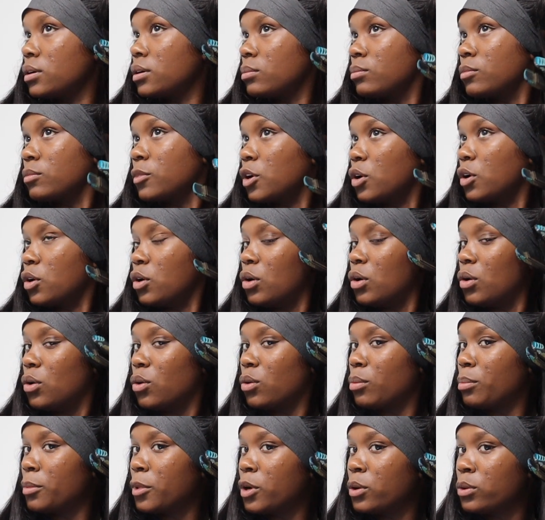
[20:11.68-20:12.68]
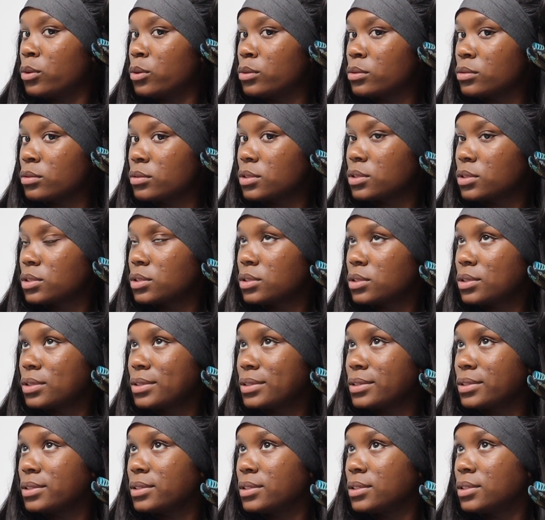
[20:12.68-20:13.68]
I'm almost
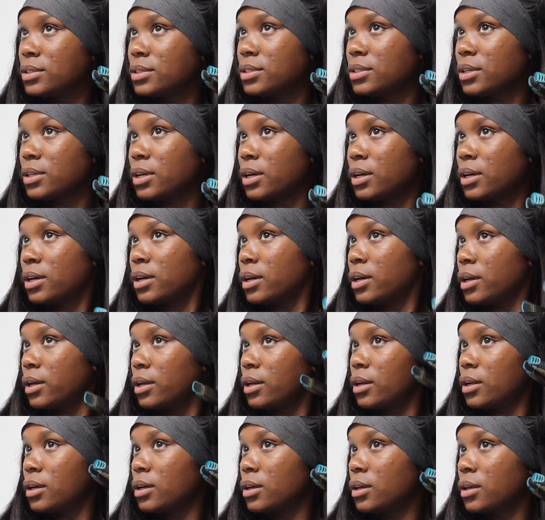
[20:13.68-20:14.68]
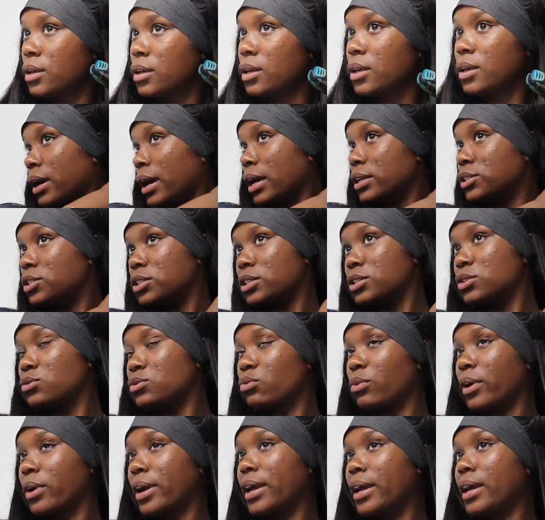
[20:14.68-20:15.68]
done. I
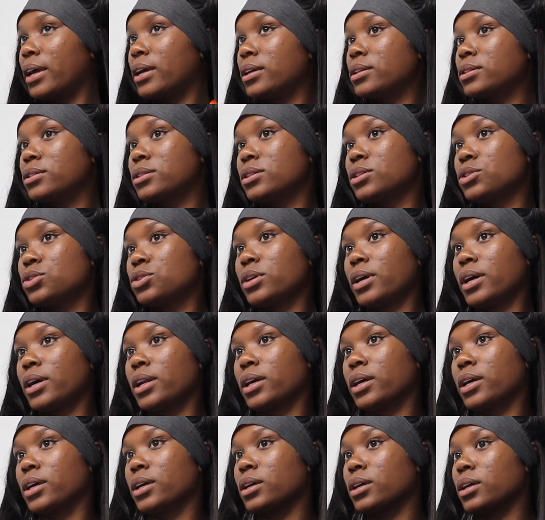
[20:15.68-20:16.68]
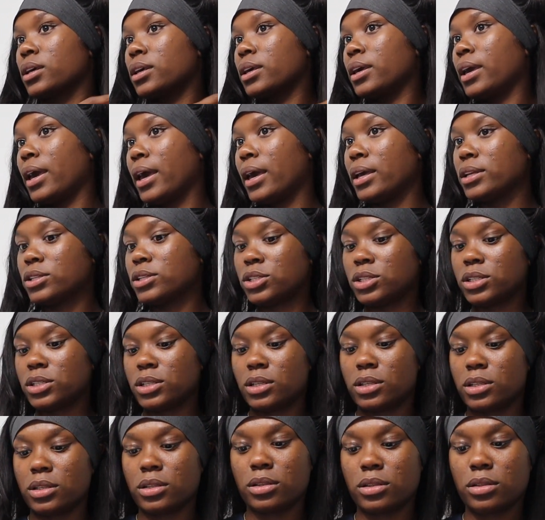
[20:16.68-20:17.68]
just ran to try to catch
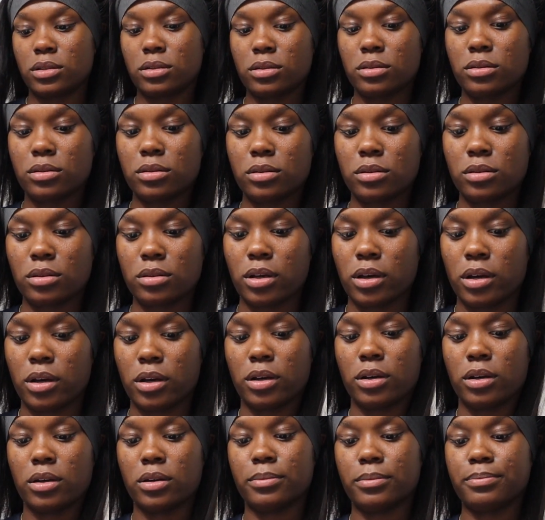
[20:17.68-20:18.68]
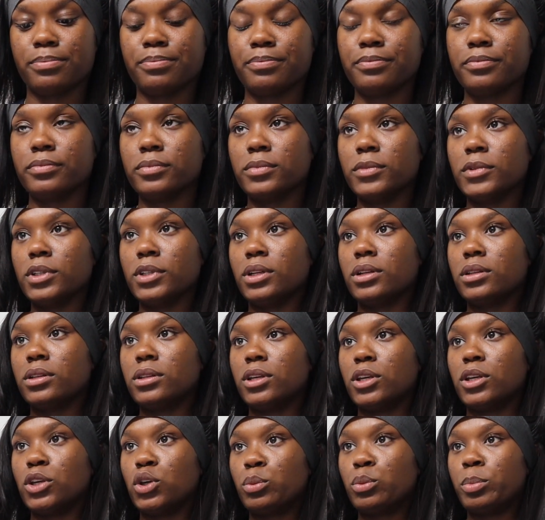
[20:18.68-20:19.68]
um,
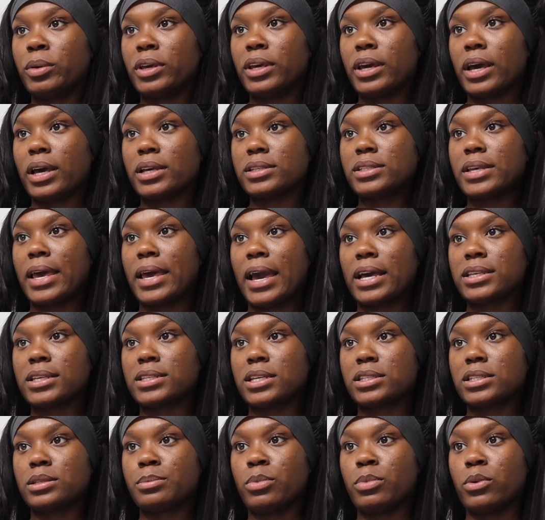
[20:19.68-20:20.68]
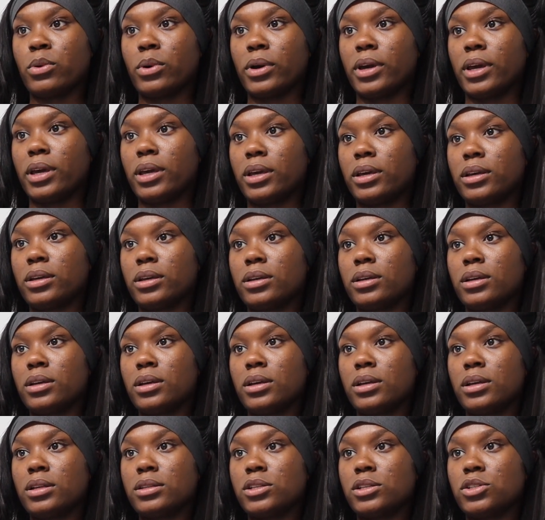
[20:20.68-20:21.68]
the UPS access point
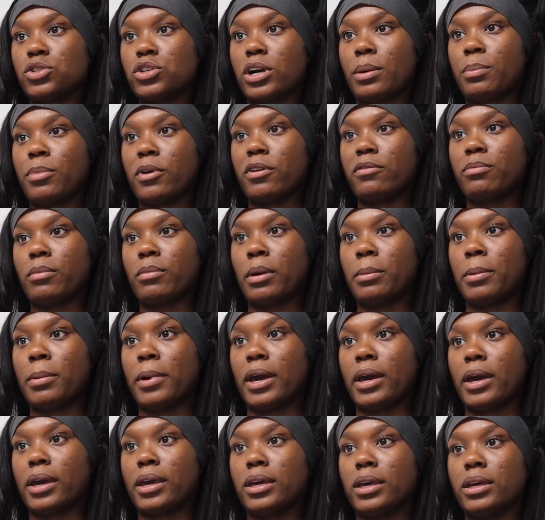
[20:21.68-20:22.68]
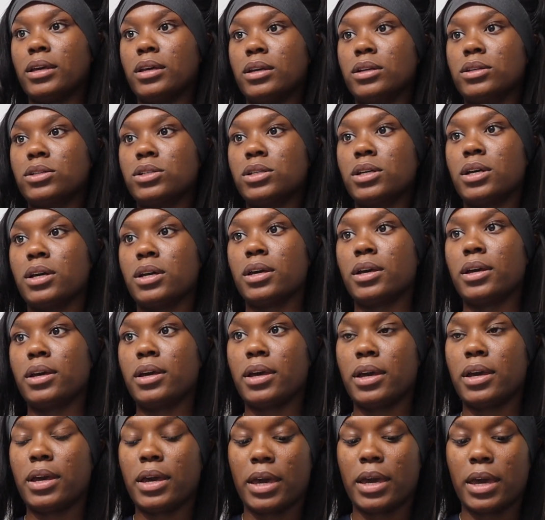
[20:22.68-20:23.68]
to drop off my package
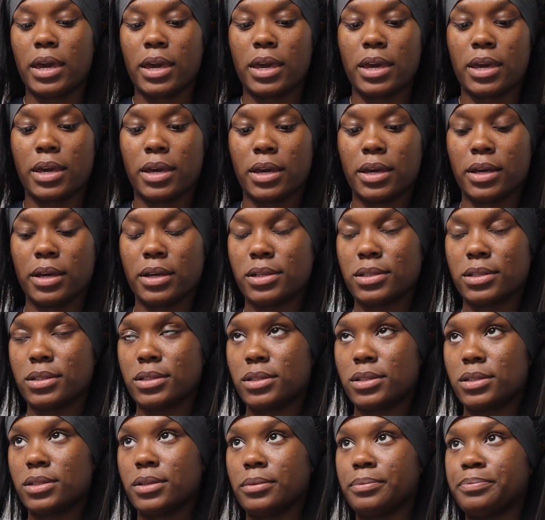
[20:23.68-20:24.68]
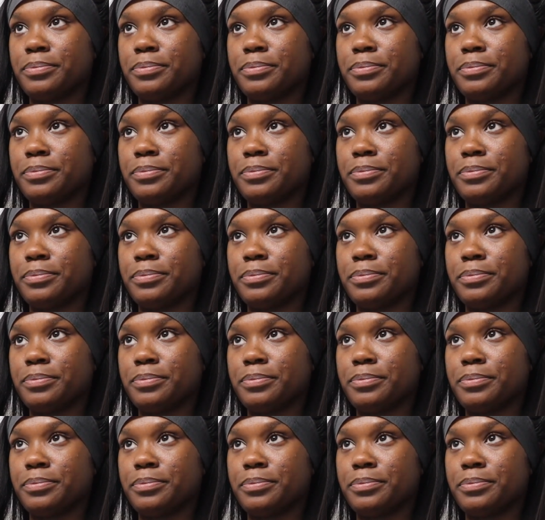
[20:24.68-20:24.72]
and